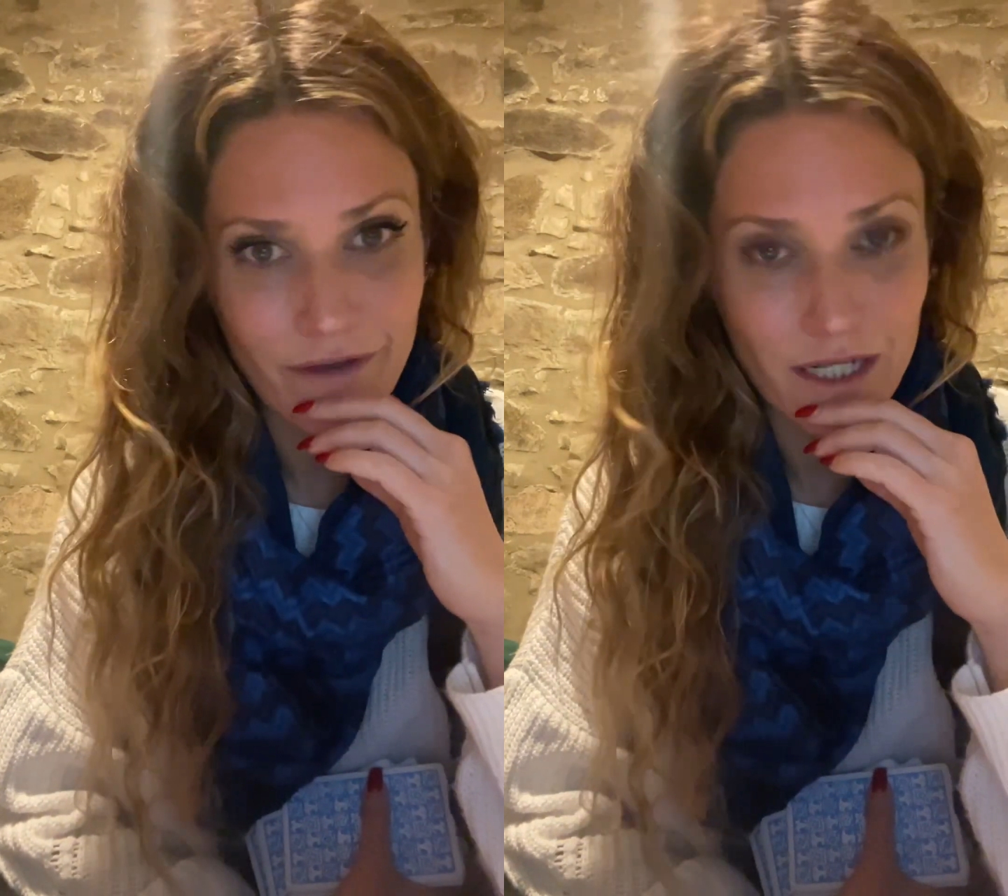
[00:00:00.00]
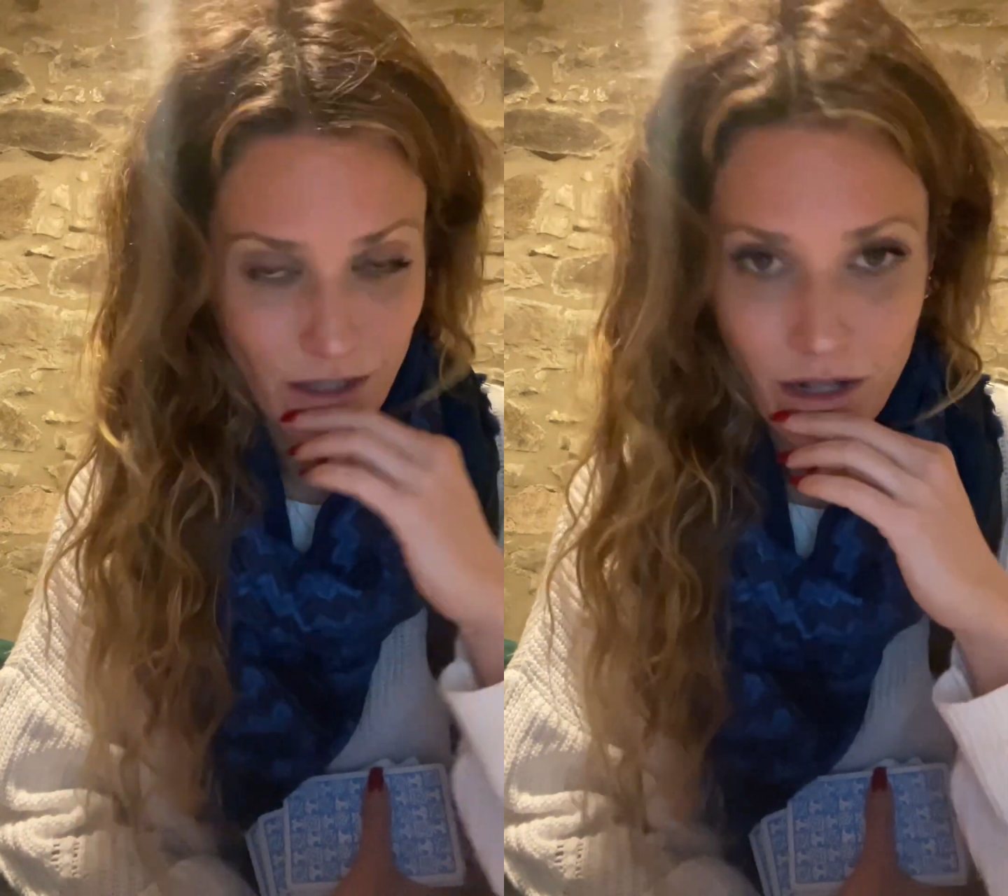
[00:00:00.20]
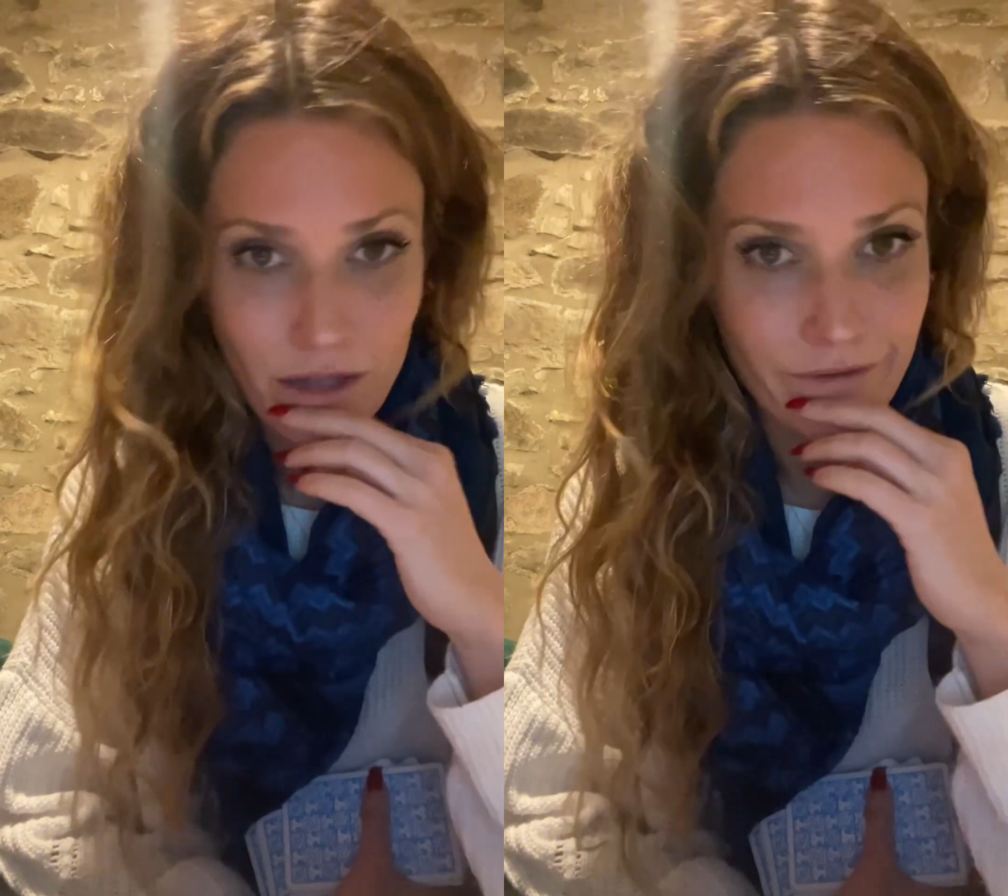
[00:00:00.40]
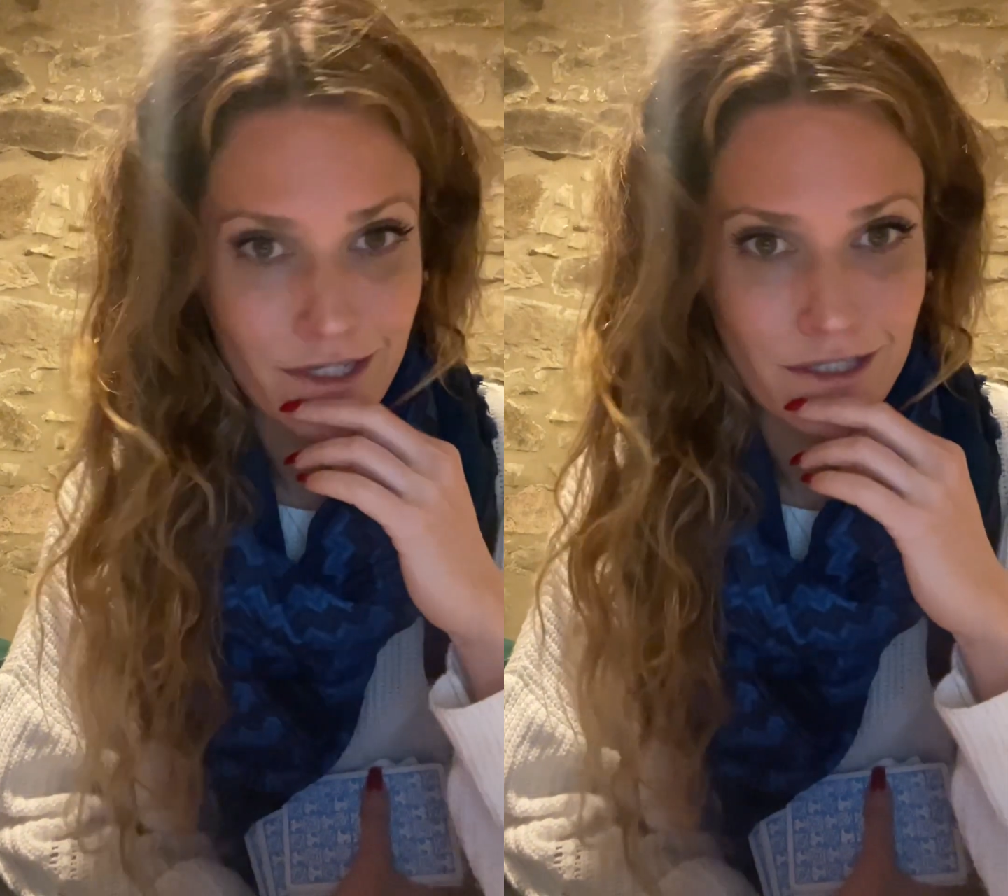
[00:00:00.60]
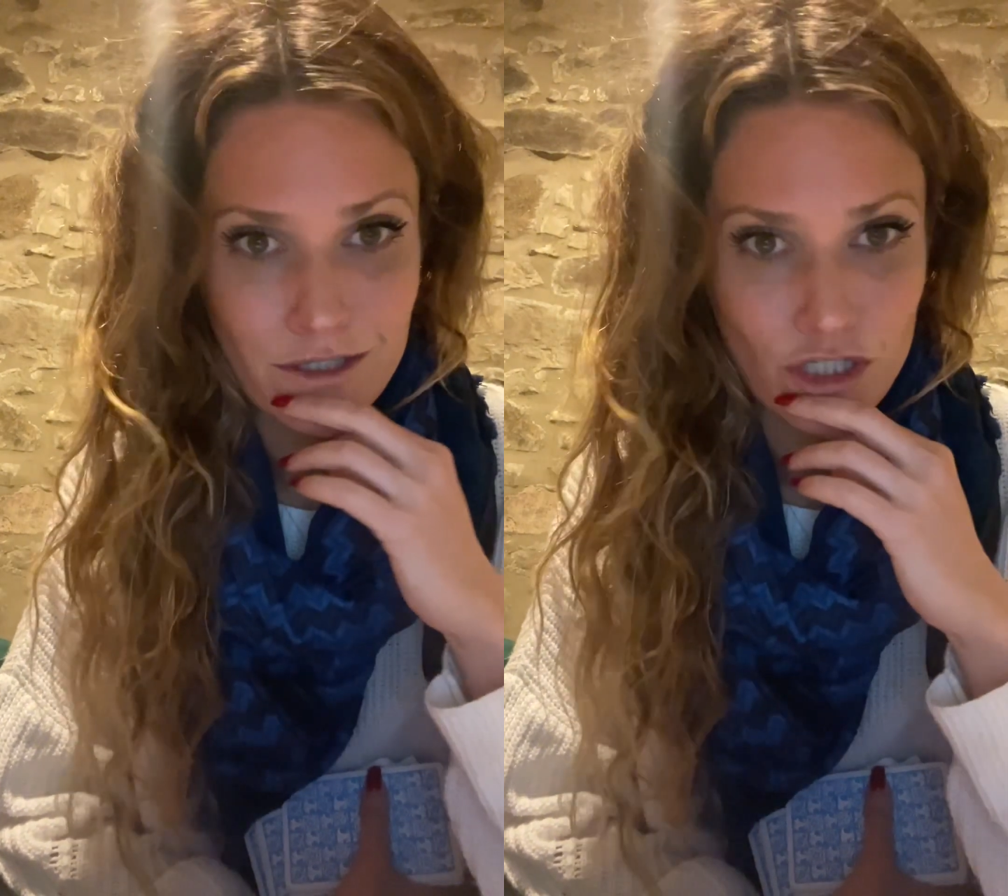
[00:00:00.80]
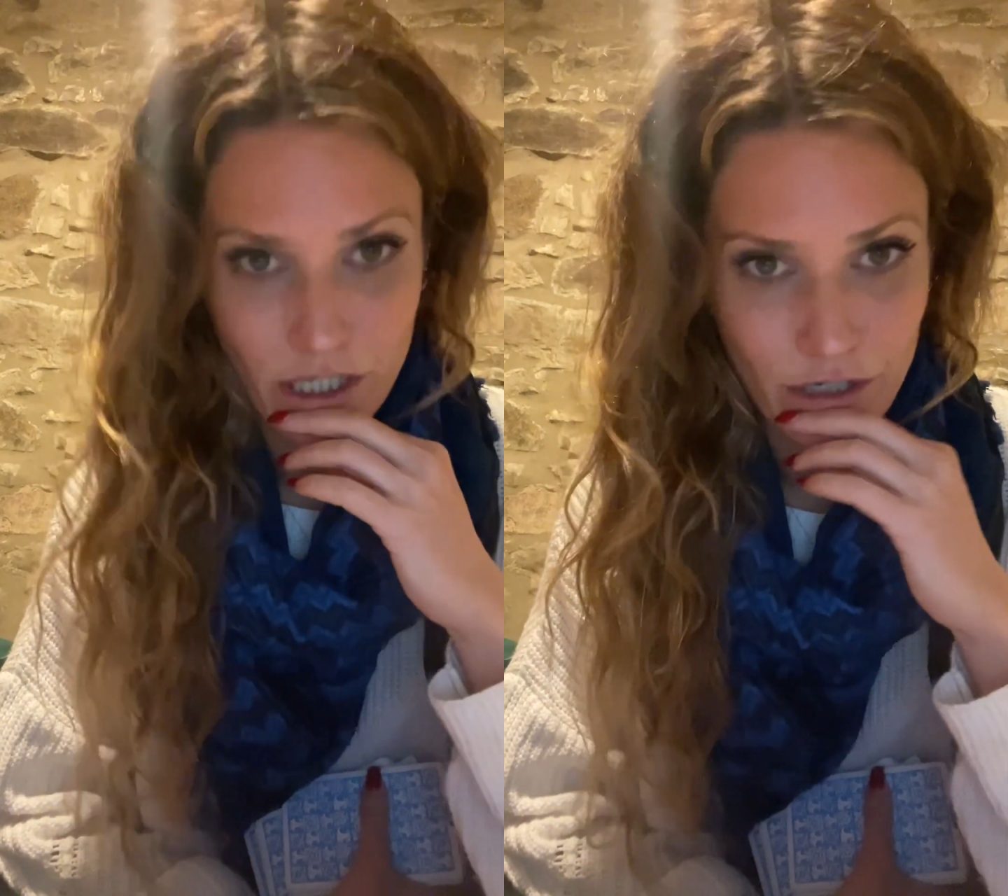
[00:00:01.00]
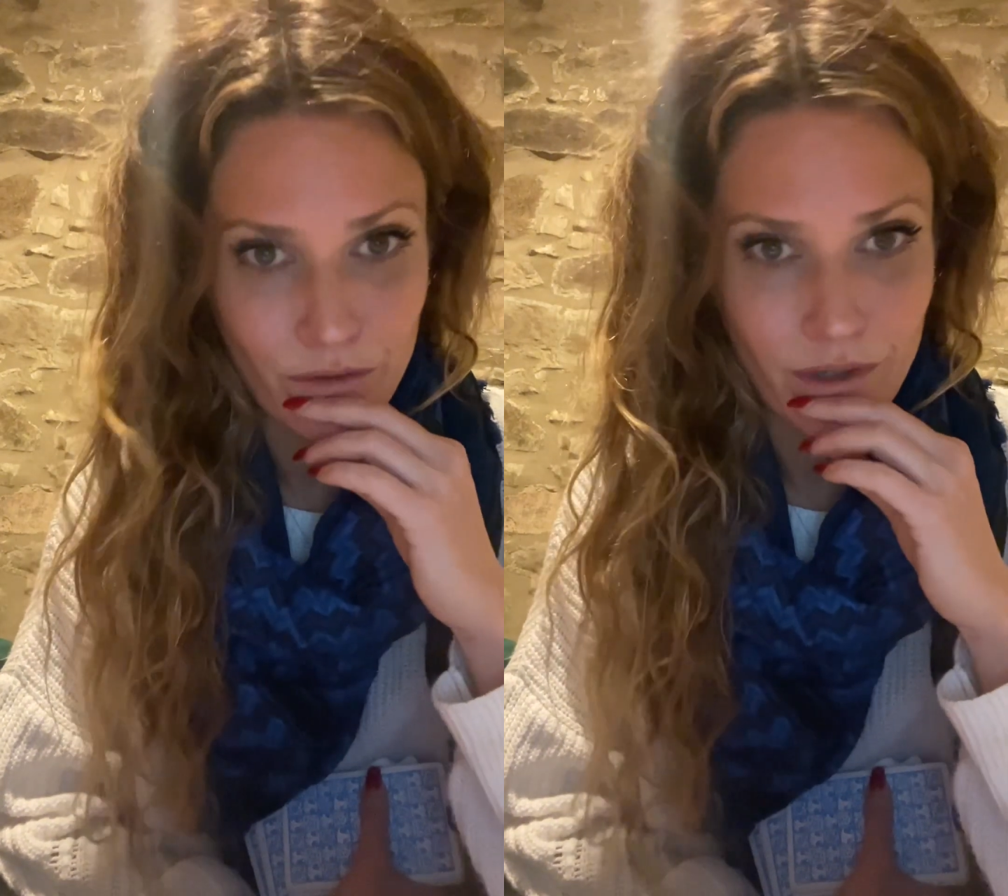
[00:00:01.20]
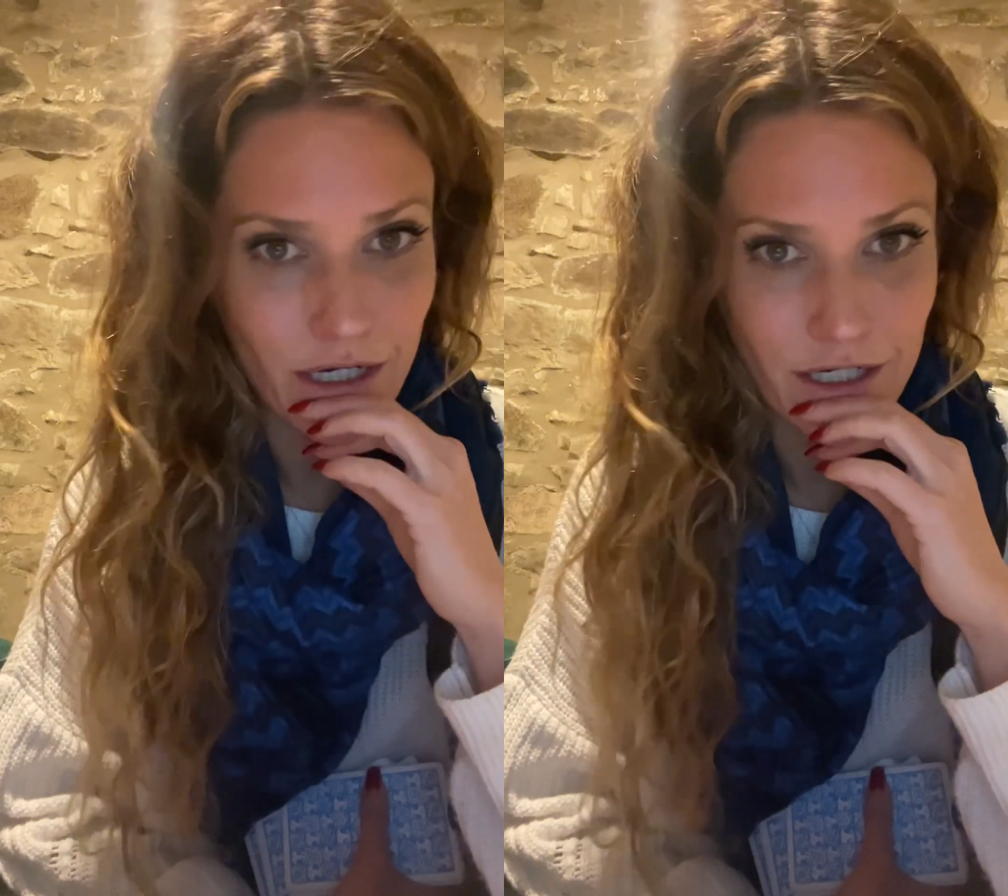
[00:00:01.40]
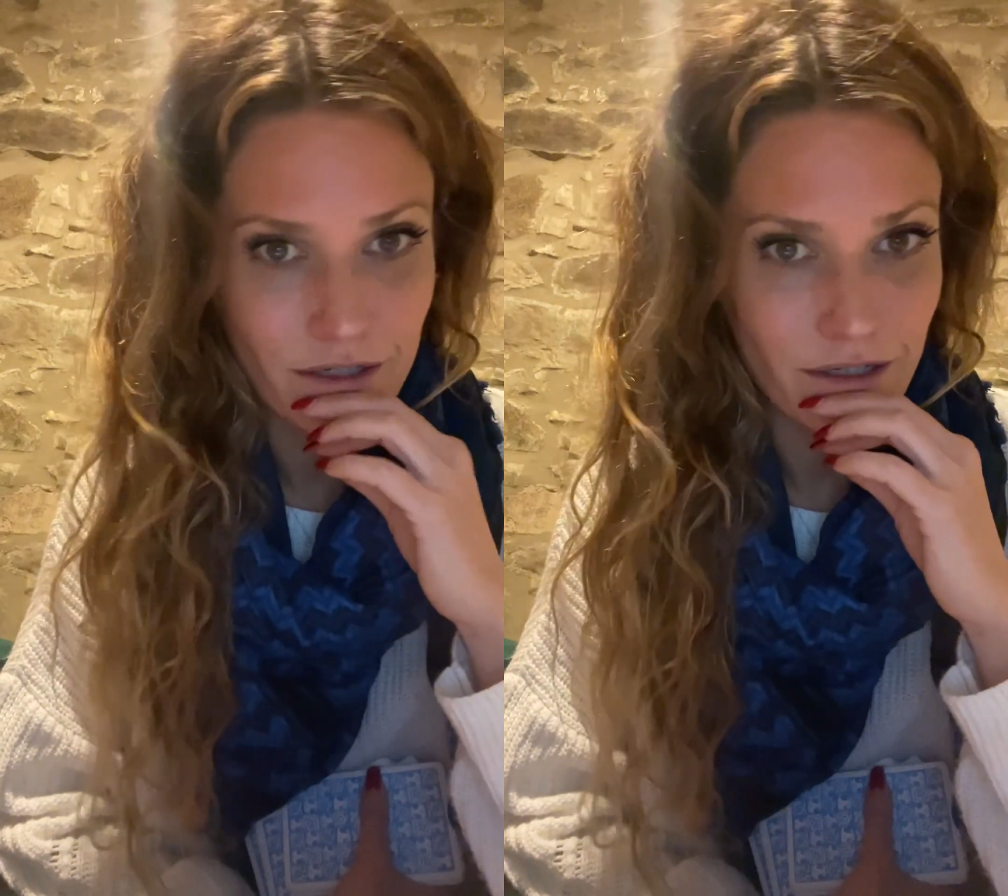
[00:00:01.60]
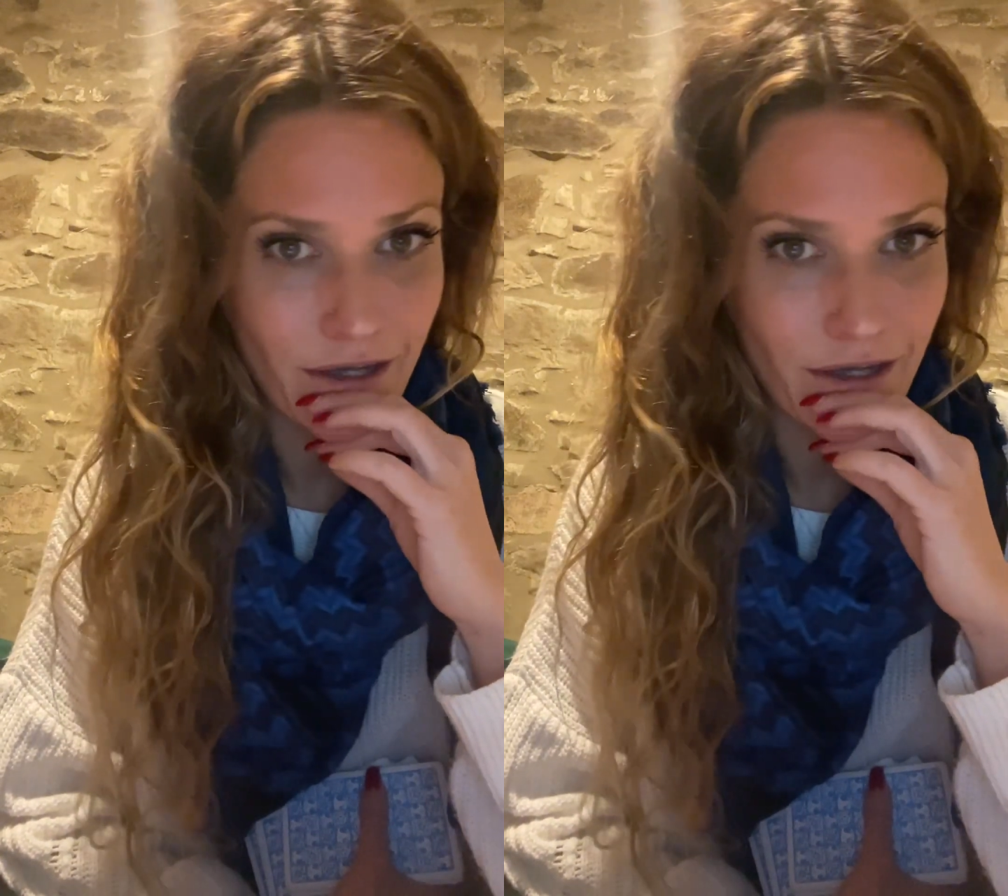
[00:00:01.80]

us, genuine,